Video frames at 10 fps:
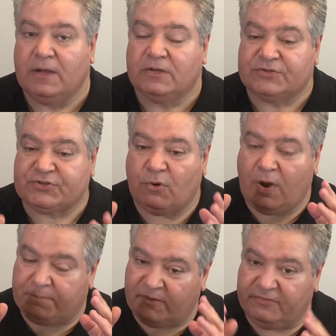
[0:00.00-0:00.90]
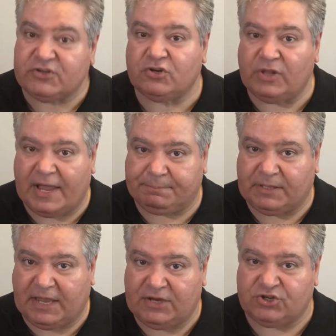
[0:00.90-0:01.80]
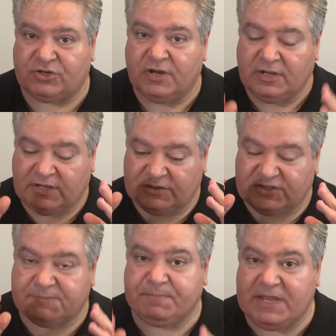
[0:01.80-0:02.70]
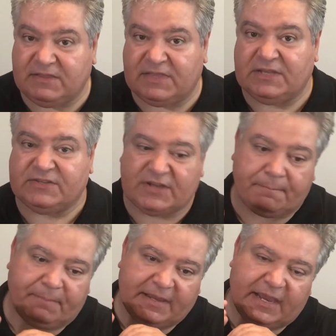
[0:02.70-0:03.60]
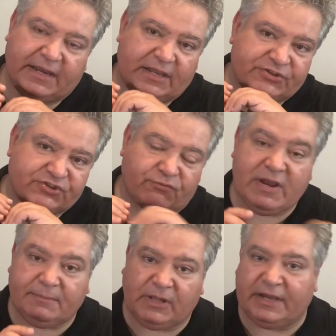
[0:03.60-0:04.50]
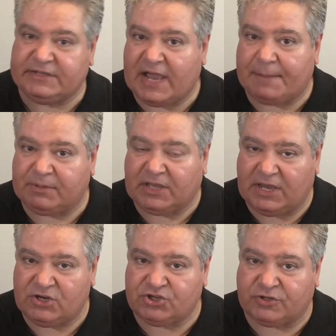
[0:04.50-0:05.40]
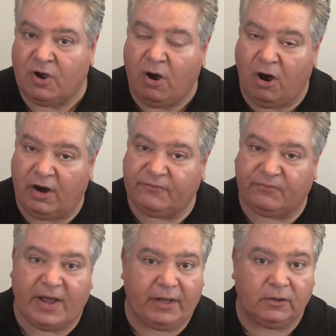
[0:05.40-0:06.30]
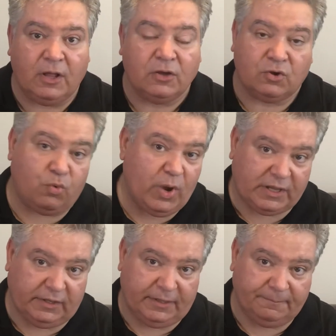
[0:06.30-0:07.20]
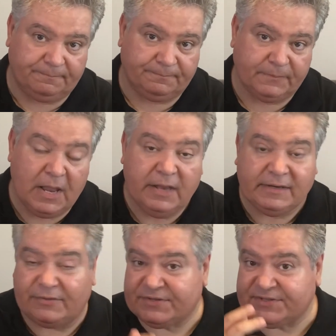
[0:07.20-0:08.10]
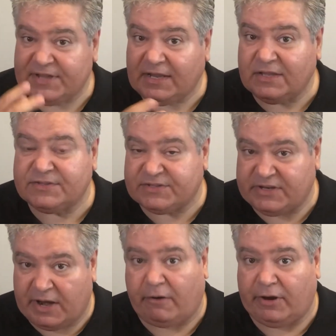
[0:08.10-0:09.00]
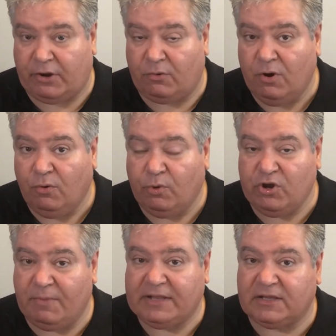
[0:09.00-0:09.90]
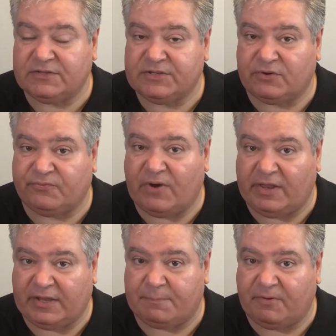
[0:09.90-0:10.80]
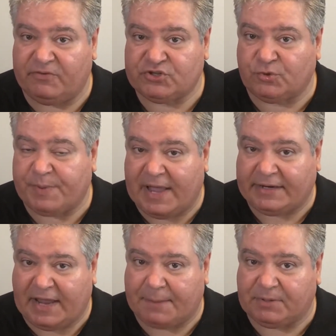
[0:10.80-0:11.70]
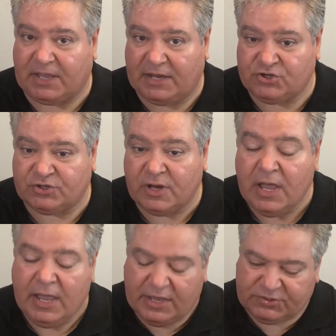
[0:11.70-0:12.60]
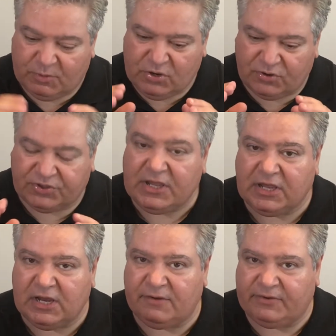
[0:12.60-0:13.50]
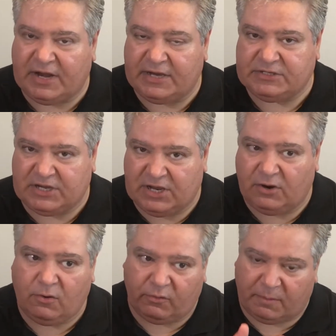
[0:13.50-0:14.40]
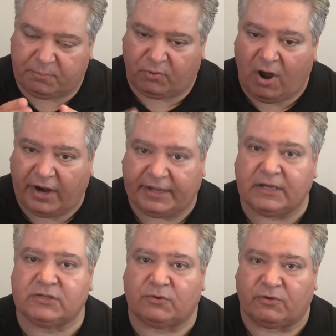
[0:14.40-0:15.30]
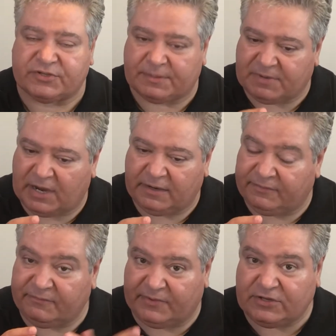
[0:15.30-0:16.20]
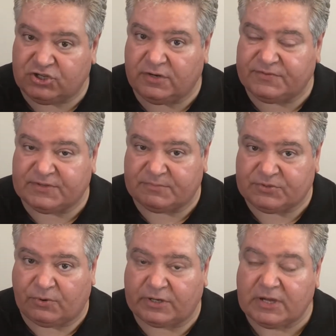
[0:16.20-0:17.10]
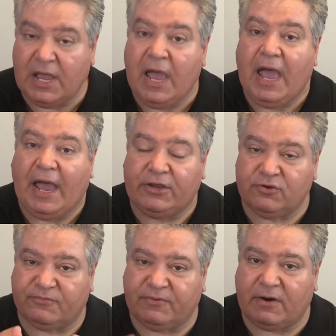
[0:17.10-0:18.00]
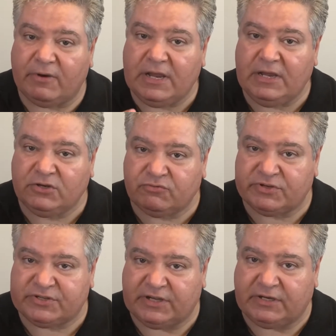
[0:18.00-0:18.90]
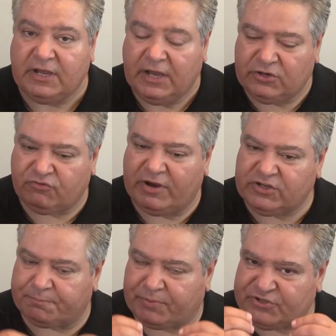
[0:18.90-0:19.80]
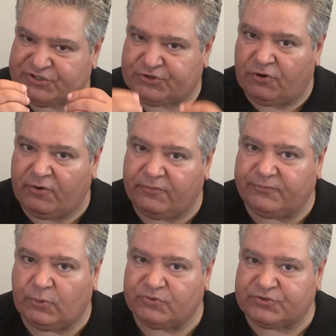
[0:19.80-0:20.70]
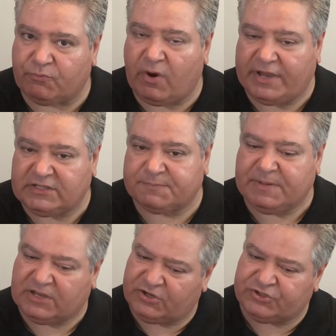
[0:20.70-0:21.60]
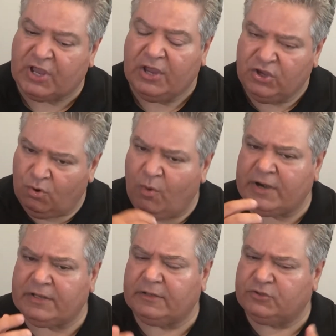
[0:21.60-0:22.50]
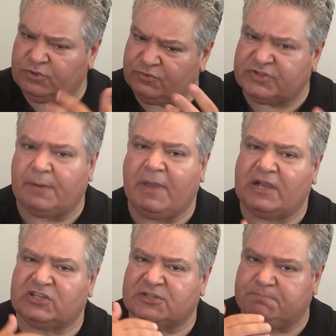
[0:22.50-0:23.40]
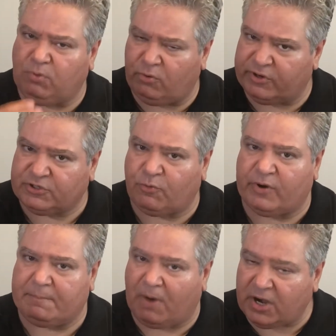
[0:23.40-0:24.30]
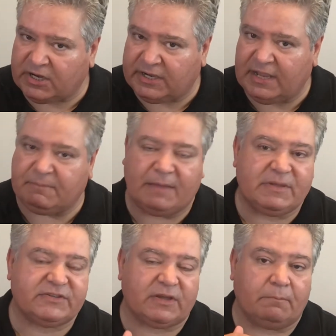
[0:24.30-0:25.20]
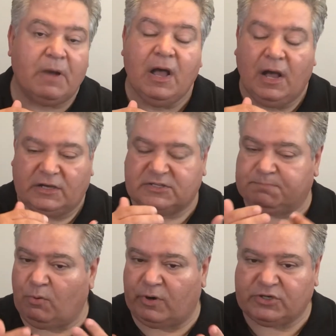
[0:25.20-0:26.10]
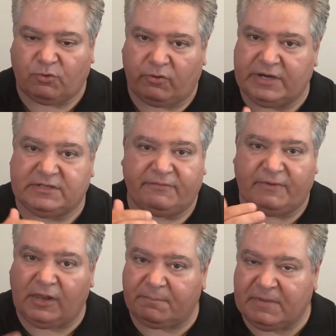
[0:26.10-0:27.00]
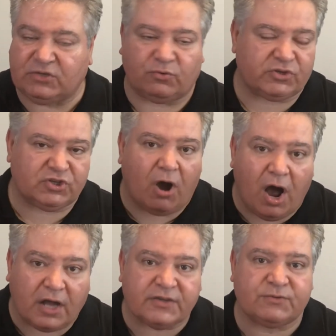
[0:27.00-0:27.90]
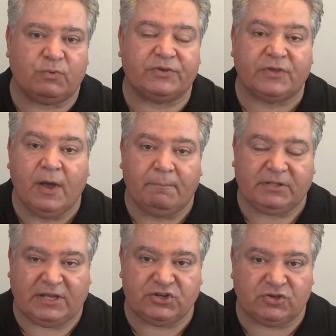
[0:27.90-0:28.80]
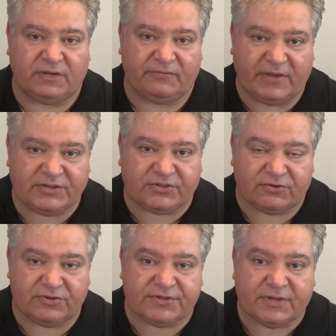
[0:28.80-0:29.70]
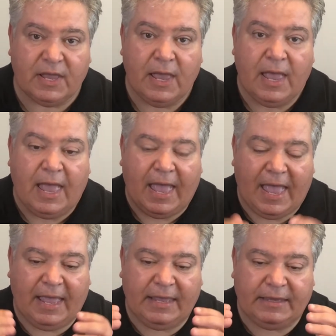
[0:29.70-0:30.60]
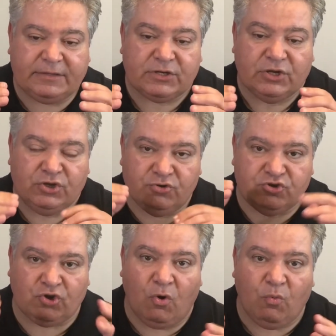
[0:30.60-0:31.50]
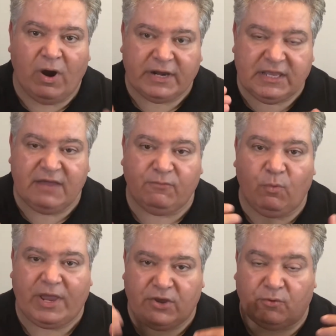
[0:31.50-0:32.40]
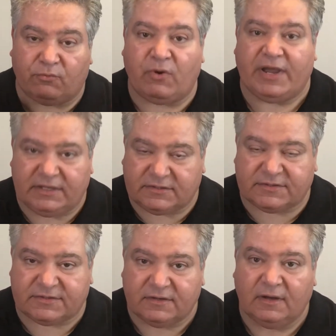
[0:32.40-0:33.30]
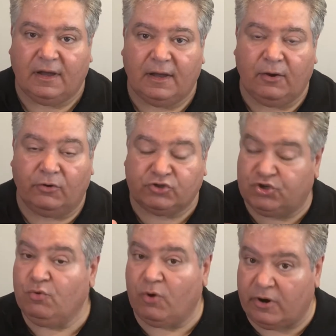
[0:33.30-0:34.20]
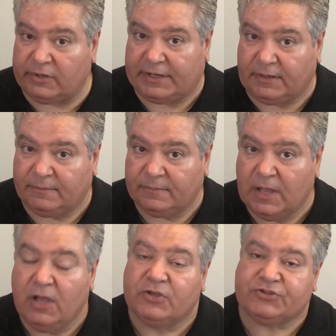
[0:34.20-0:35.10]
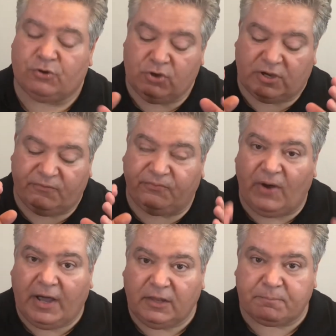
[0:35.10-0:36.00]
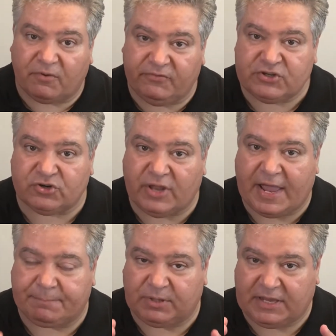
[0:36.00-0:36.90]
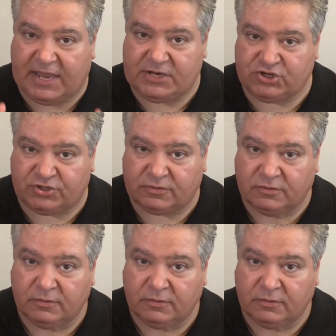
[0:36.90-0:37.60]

So a provisional application can speed things up by getting a streamlined application on file quickly. Now, the second scenario where you might consider filing a provisional patent application is when you're thinking of an idea or a product or some kind of invention of some sort, and you're very interested in trying to preserve those rights because you want to do some exploratory marketing, maybe some exploratory development or talks with potential investors, and you don't want to give away your rights too early. So you can file a provisional application